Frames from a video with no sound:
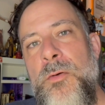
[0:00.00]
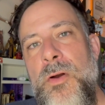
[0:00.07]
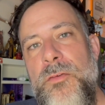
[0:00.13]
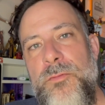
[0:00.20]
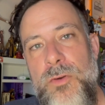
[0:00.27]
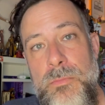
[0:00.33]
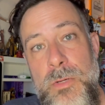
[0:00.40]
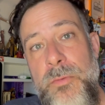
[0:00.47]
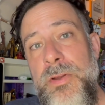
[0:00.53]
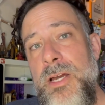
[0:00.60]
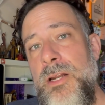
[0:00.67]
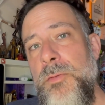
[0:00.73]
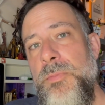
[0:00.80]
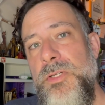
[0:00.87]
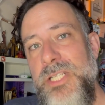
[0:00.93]
for a movie I
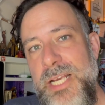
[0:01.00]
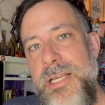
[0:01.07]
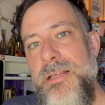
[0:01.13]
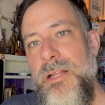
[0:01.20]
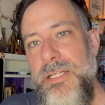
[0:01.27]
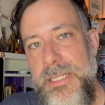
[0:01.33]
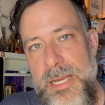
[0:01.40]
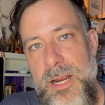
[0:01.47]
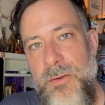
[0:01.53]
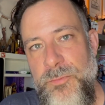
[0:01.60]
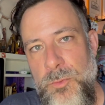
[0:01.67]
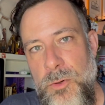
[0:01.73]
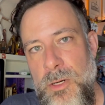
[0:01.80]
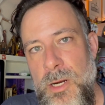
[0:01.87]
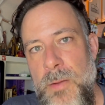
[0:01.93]
don't particularly care
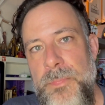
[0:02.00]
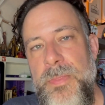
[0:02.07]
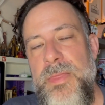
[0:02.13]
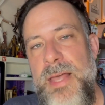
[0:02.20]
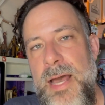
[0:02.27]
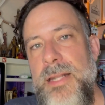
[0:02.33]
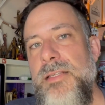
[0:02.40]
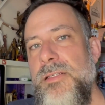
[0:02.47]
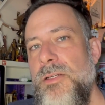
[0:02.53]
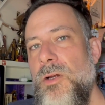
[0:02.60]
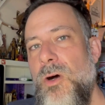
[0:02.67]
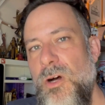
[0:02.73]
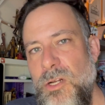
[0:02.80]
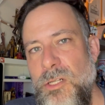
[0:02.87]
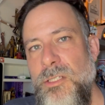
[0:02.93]
for, that is an
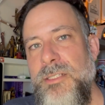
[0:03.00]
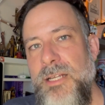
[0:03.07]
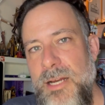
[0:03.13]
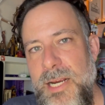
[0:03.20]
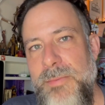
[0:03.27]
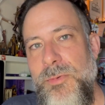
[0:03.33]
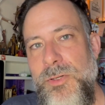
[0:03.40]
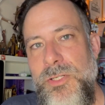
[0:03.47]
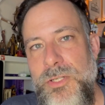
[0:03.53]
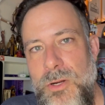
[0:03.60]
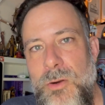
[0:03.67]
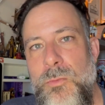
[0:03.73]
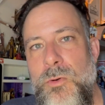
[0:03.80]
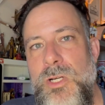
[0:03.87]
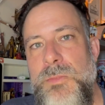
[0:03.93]
all-timer
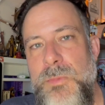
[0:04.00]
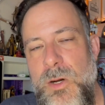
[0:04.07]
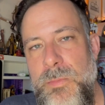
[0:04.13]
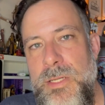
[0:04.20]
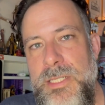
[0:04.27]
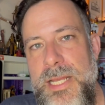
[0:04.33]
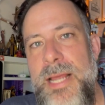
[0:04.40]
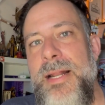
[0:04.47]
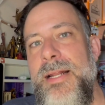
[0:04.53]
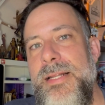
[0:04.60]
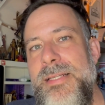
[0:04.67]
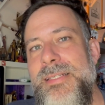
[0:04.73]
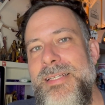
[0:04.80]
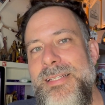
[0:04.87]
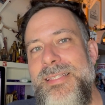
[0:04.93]
Star Wars moment, and it
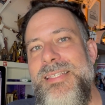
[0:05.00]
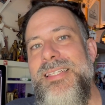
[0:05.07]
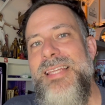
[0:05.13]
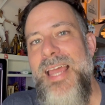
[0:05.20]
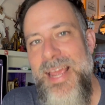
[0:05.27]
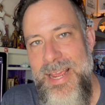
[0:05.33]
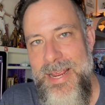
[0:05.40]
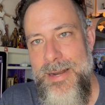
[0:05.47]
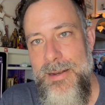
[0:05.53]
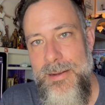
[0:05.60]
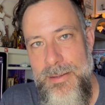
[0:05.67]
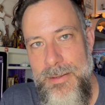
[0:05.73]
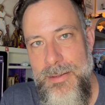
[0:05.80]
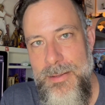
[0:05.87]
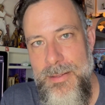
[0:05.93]
is insane
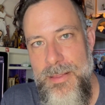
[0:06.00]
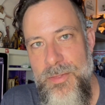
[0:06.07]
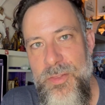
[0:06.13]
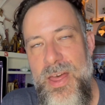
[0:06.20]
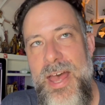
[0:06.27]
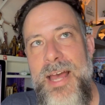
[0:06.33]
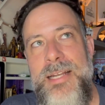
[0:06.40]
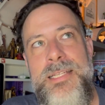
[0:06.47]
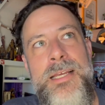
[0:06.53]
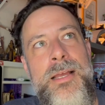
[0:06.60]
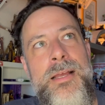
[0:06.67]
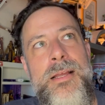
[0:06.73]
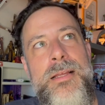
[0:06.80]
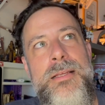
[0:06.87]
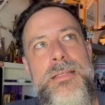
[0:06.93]
that
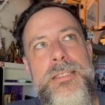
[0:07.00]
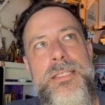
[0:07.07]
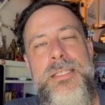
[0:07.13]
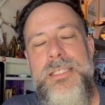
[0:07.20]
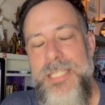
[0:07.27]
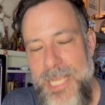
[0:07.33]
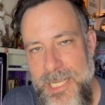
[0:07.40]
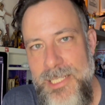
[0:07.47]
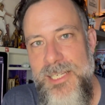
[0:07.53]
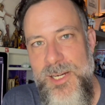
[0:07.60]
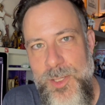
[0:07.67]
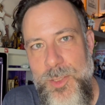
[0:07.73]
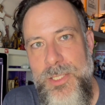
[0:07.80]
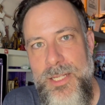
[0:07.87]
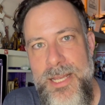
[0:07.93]
6
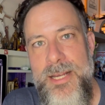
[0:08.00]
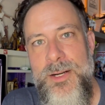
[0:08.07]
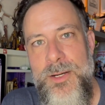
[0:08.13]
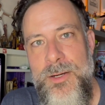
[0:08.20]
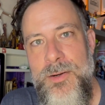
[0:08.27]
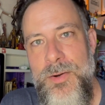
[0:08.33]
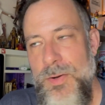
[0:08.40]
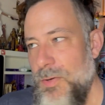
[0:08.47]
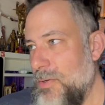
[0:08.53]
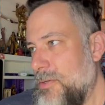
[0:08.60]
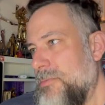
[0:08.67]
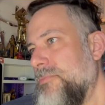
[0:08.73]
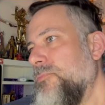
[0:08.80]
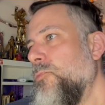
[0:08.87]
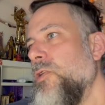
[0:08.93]
years later,
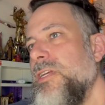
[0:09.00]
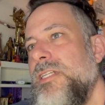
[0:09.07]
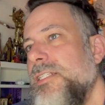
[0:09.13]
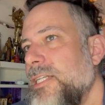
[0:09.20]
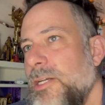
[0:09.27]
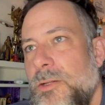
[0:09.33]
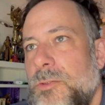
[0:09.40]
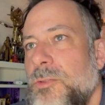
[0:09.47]
we still